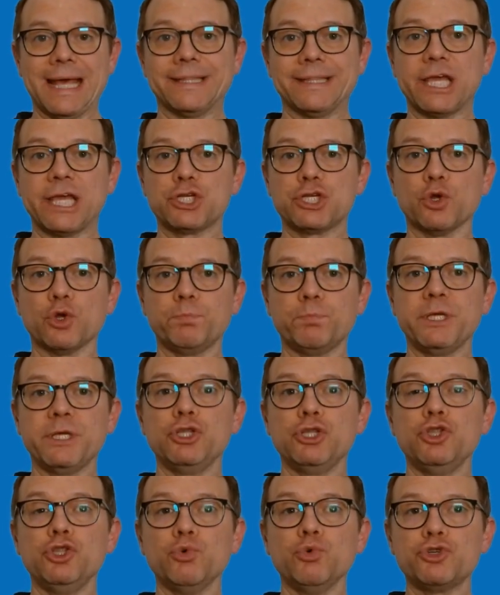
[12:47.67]
They should
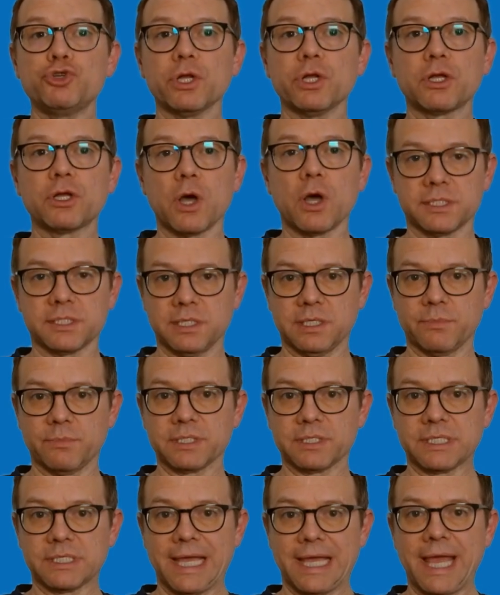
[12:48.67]
be neutral
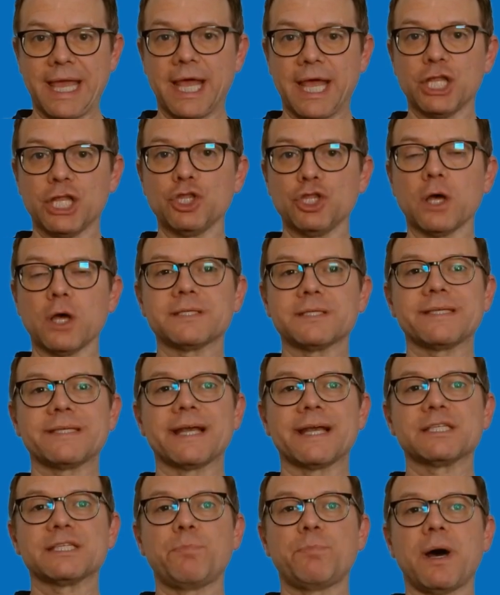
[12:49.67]
customers and not
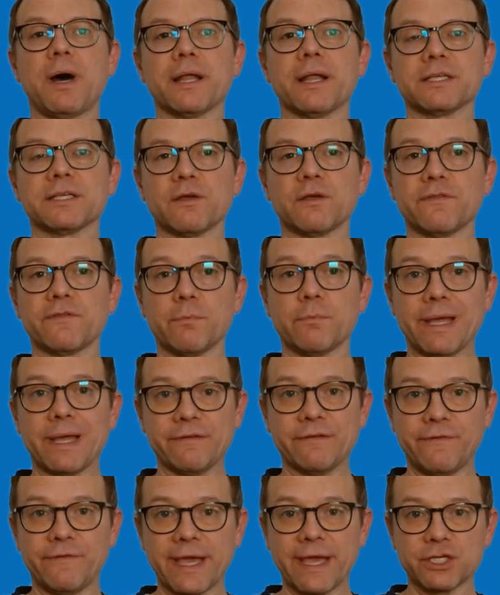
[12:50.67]
sales partners of the
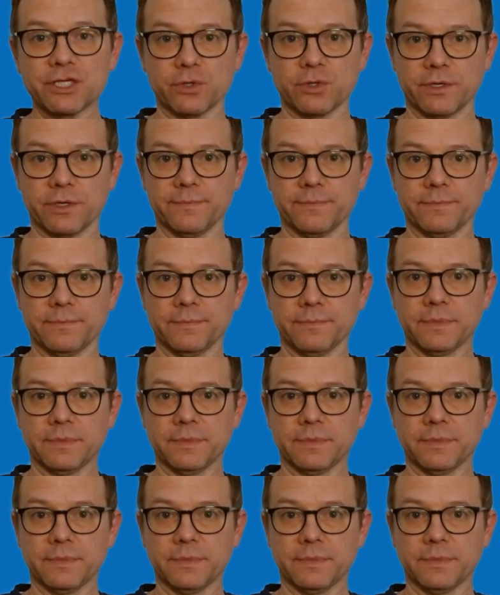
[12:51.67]
manufacturer.